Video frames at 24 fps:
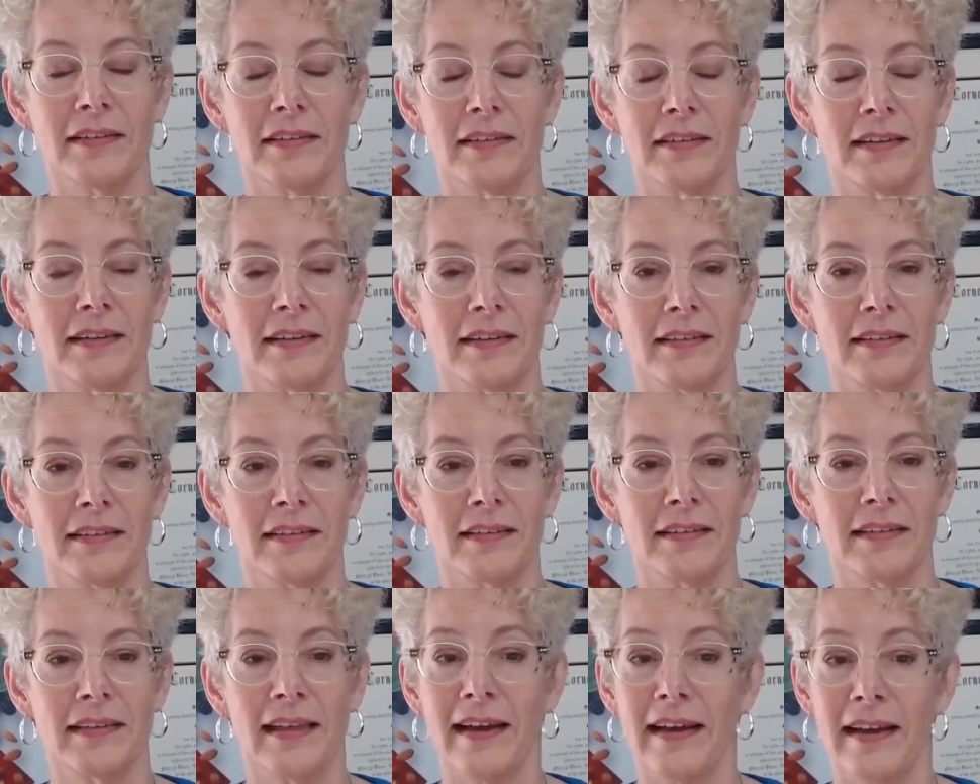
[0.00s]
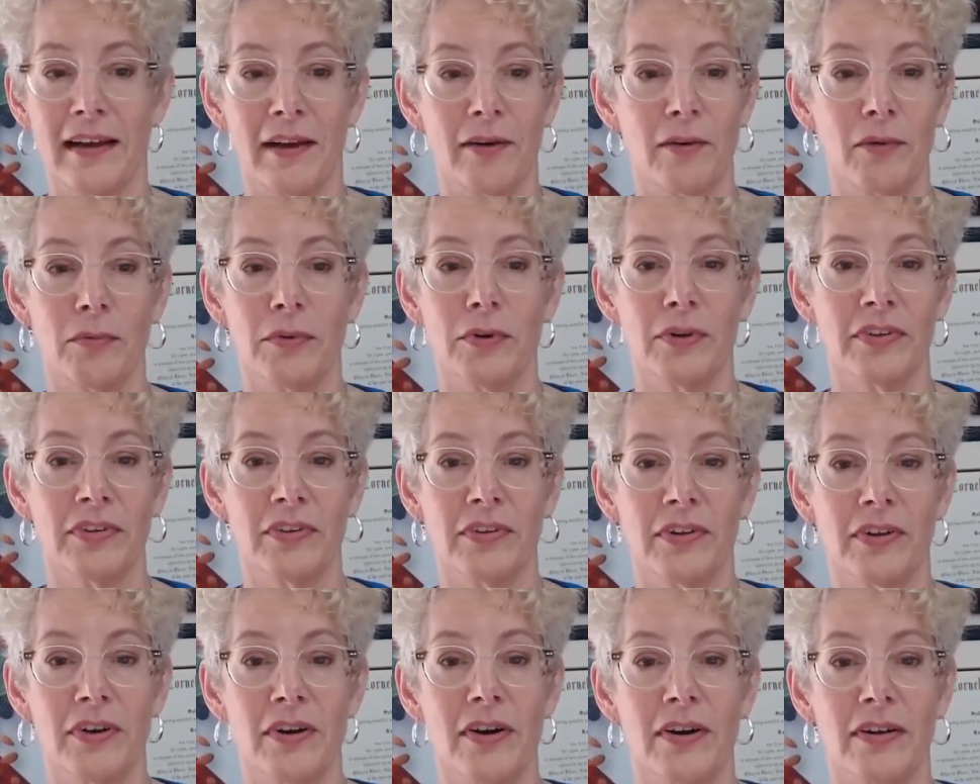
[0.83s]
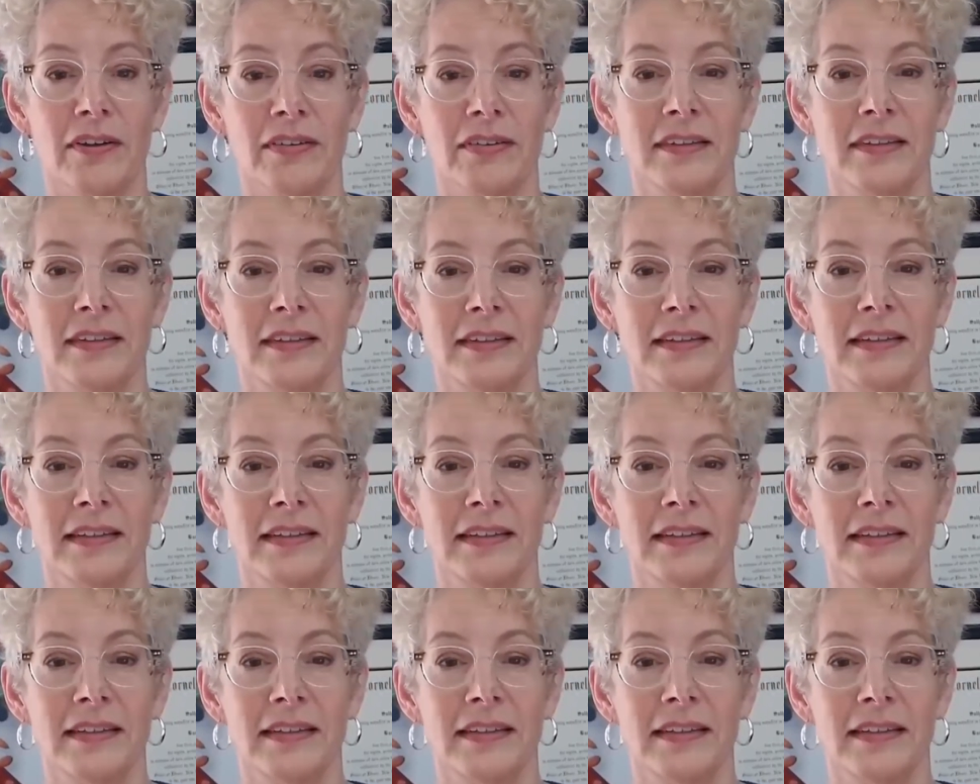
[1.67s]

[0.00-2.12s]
this. And it's not how it works at all.